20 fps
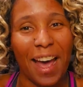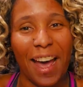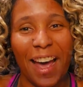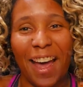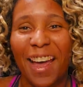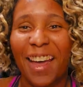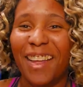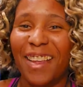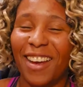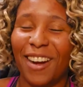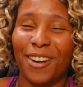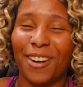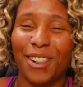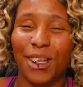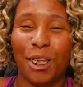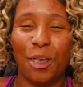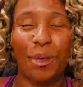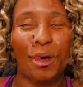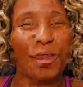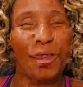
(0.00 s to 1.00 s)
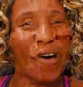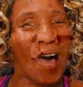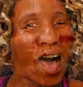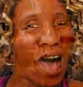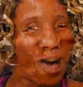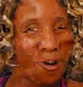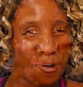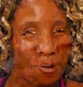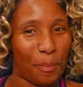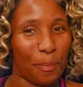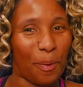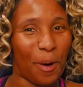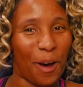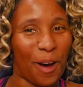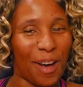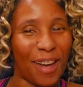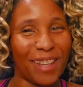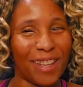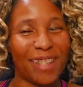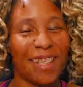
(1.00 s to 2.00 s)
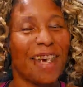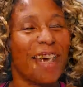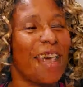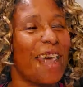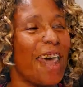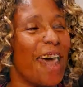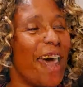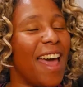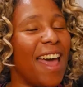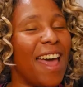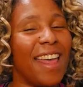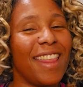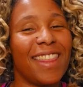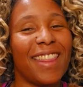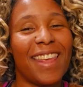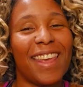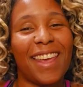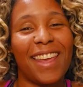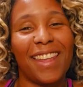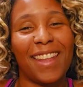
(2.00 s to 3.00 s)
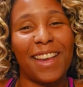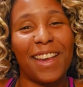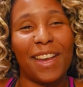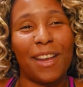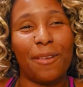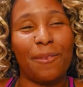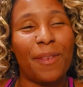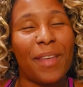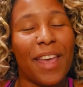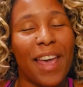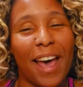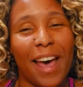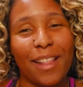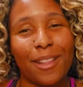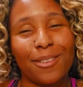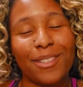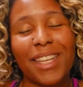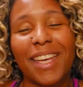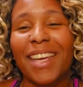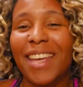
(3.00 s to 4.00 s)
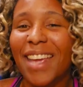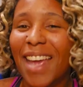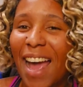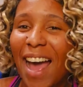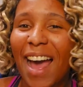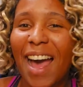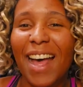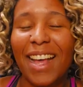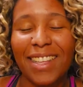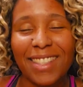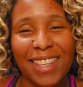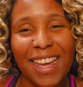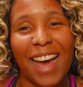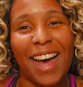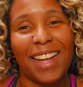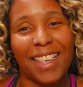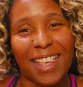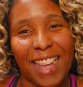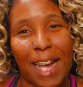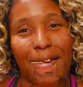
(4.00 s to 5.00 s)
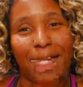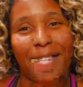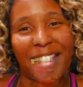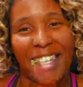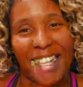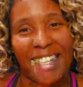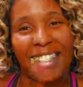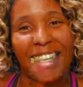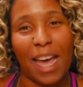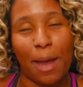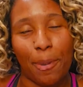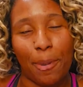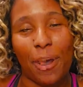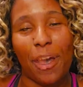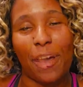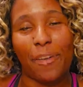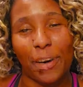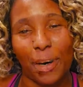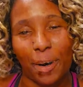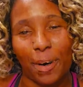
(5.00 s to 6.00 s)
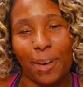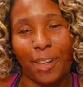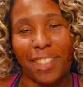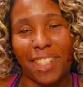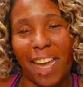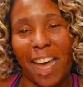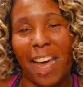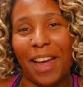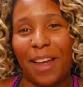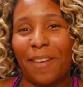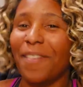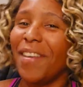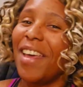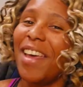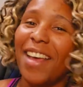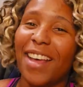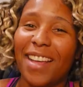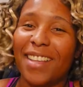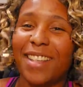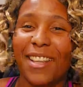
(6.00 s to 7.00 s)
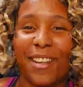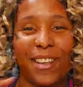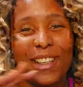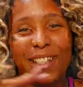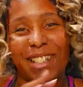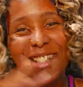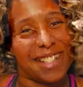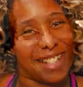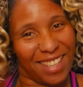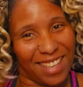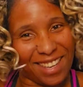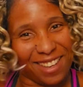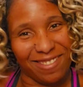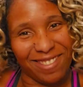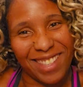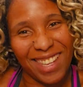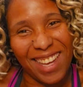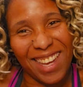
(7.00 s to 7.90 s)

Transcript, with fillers: there's a little bit of an awkward pause, and then um, Heather's like, "Yeah, it's Valentine's Day time. We're gonna have a girl time," and so he just leaves.